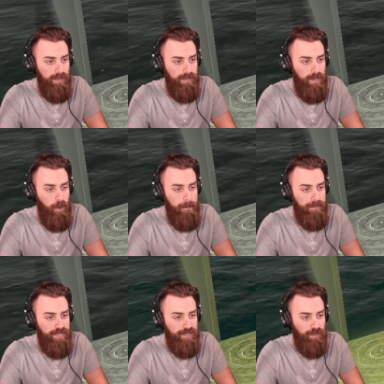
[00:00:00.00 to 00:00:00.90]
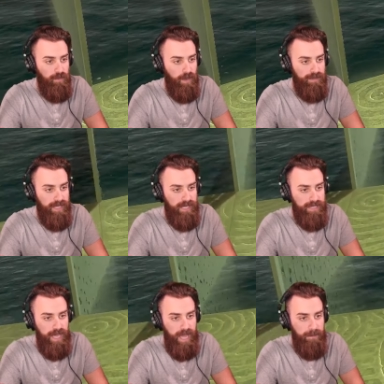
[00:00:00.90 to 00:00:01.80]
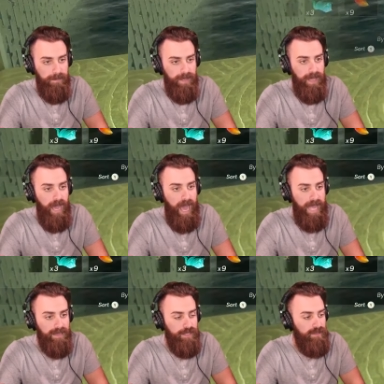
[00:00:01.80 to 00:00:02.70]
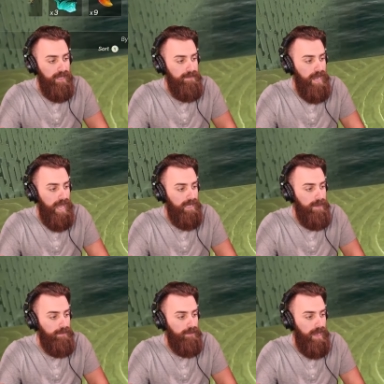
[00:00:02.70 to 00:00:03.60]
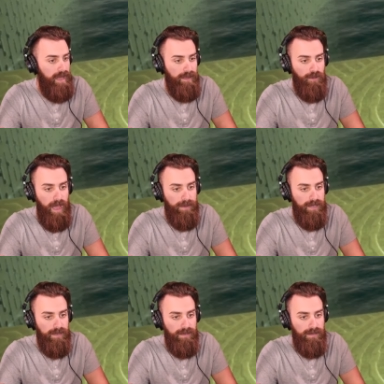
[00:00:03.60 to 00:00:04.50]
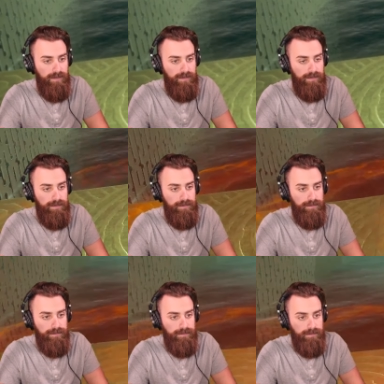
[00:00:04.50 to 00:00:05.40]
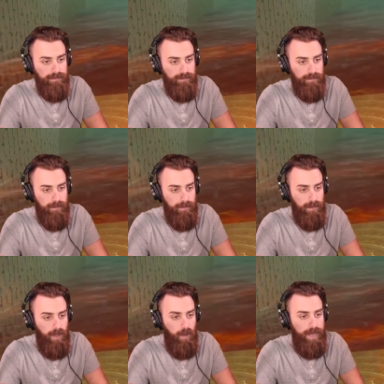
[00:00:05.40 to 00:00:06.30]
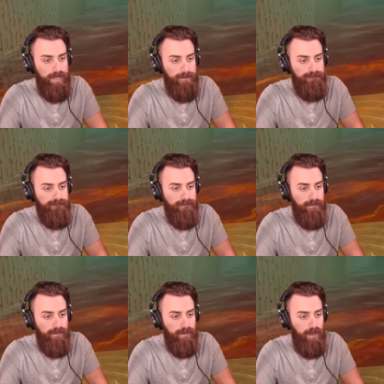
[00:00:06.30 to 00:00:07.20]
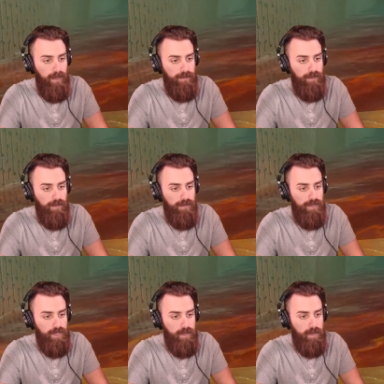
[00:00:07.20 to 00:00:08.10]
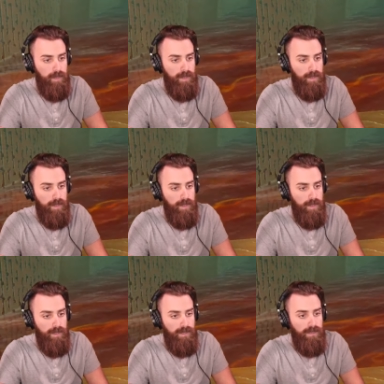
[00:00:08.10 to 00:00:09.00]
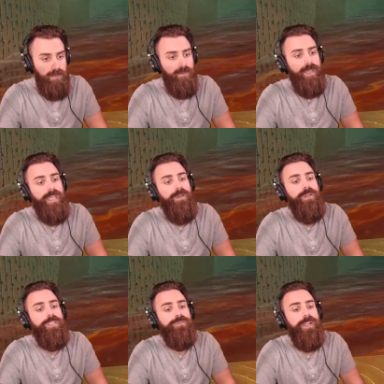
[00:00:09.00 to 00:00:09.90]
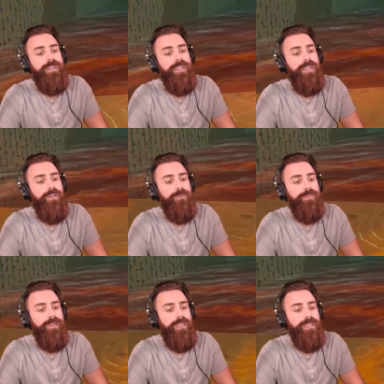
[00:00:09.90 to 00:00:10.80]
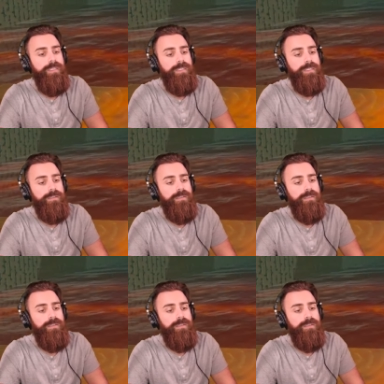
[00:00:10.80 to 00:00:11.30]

Nope, because it's only one thing at a time. I literally am not gonna be able to gra grab it. Oh, wait, so close. Wait, it was right there, please.